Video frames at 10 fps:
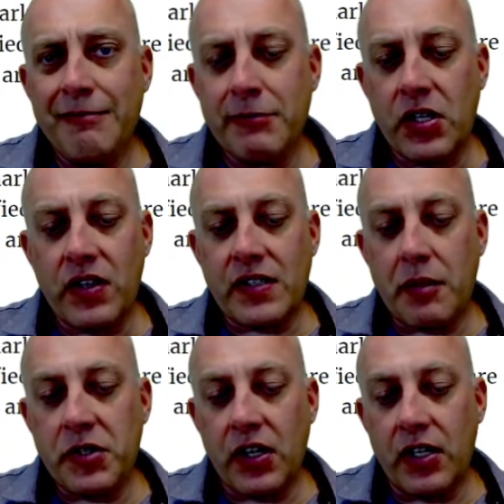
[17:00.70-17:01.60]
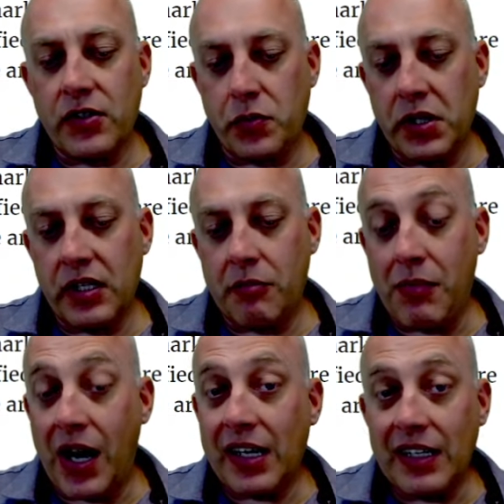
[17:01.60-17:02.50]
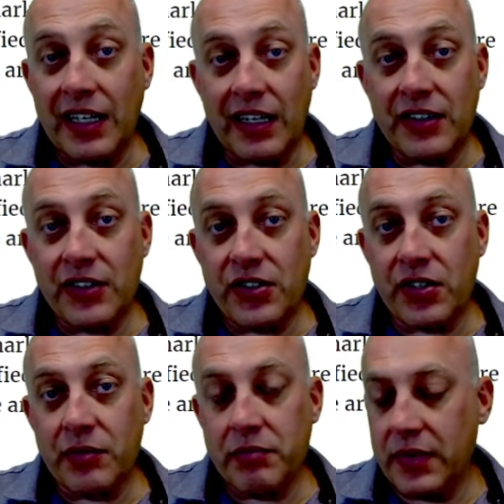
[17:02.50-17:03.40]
So this epsilon is really a modeling error term,